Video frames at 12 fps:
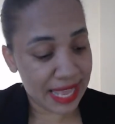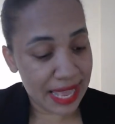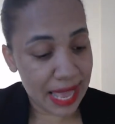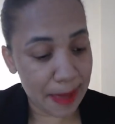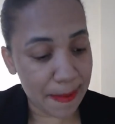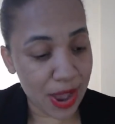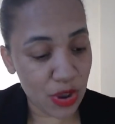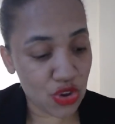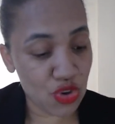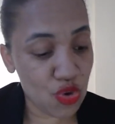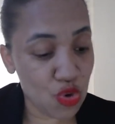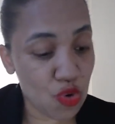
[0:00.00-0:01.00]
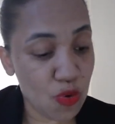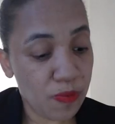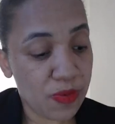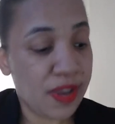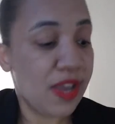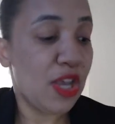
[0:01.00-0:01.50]
about you.
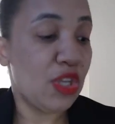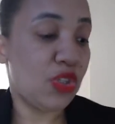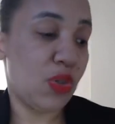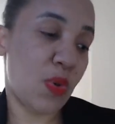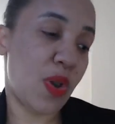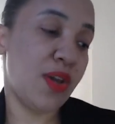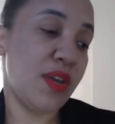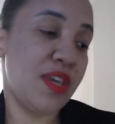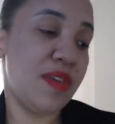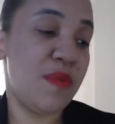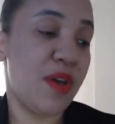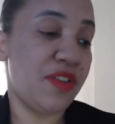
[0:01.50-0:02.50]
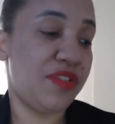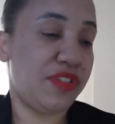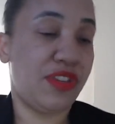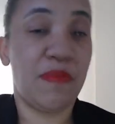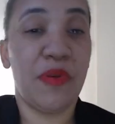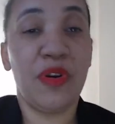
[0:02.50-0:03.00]
So I'm gonna give you a
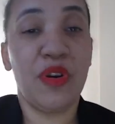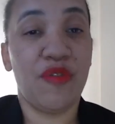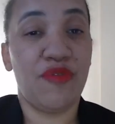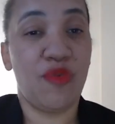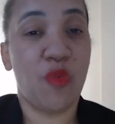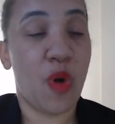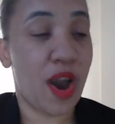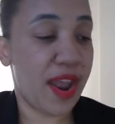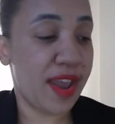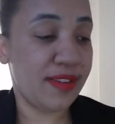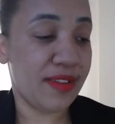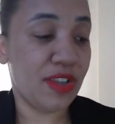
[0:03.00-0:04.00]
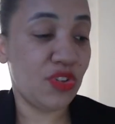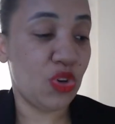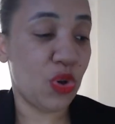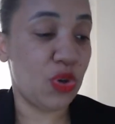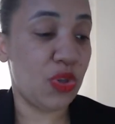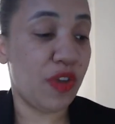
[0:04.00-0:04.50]
summary of what I
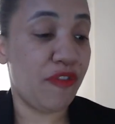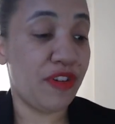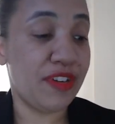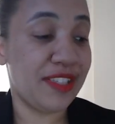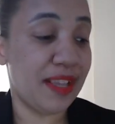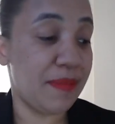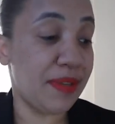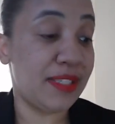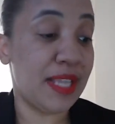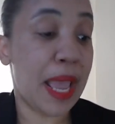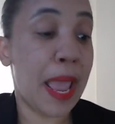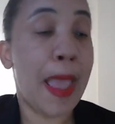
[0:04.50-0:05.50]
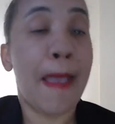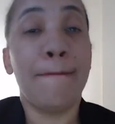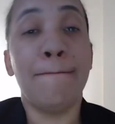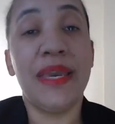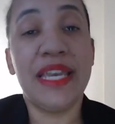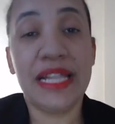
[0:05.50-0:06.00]
told you. The first step is
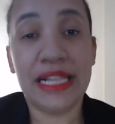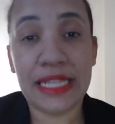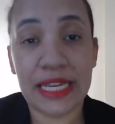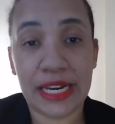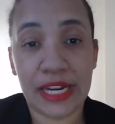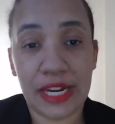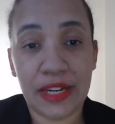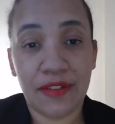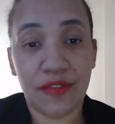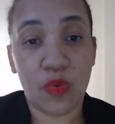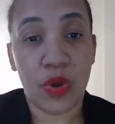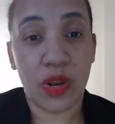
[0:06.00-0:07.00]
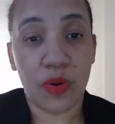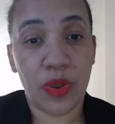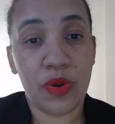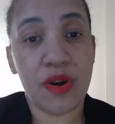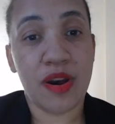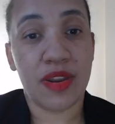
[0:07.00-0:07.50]
be clear. If you want to go to
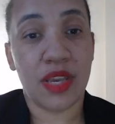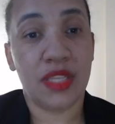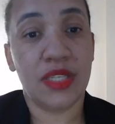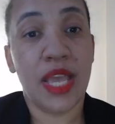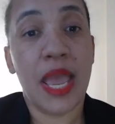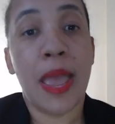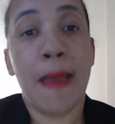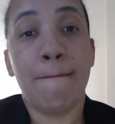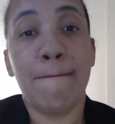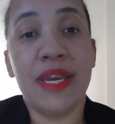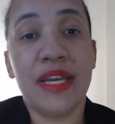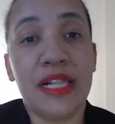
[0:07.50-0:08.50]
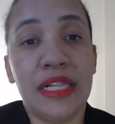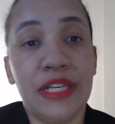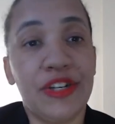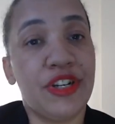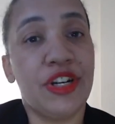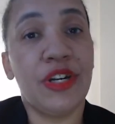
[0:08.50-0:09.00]
your audience, be
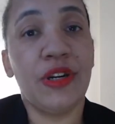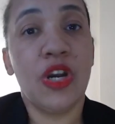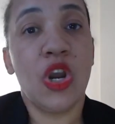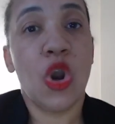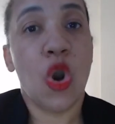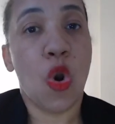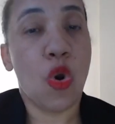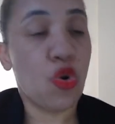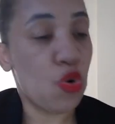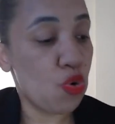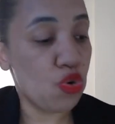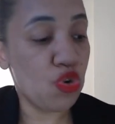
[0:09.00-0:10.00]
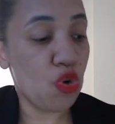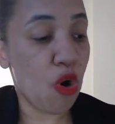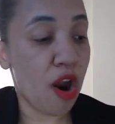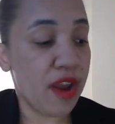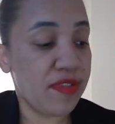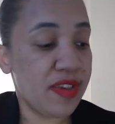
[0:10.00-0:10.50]
clear on who you
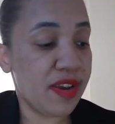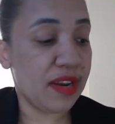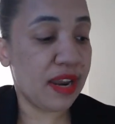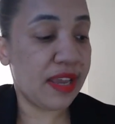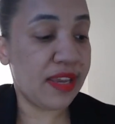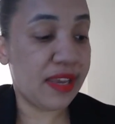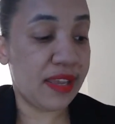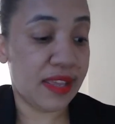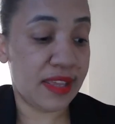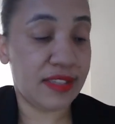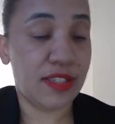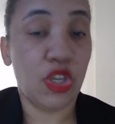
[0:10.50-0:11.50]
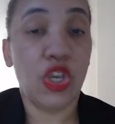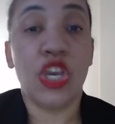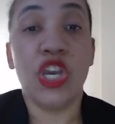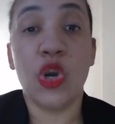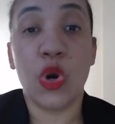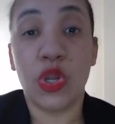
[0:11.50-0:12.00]
are, your client is,
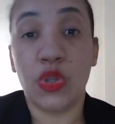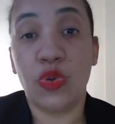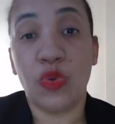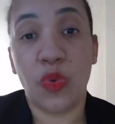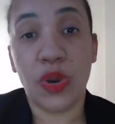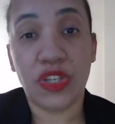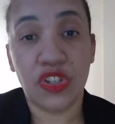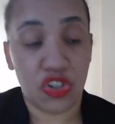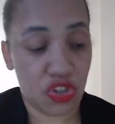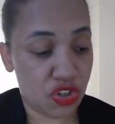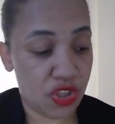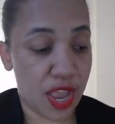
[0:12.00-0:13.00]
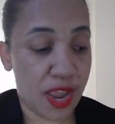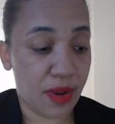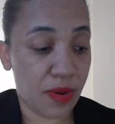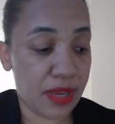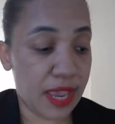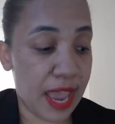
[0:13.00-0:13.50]
in order to reach them.
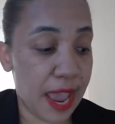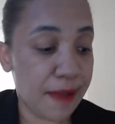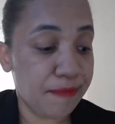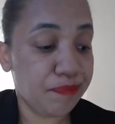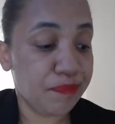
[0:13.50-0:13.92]
Okay.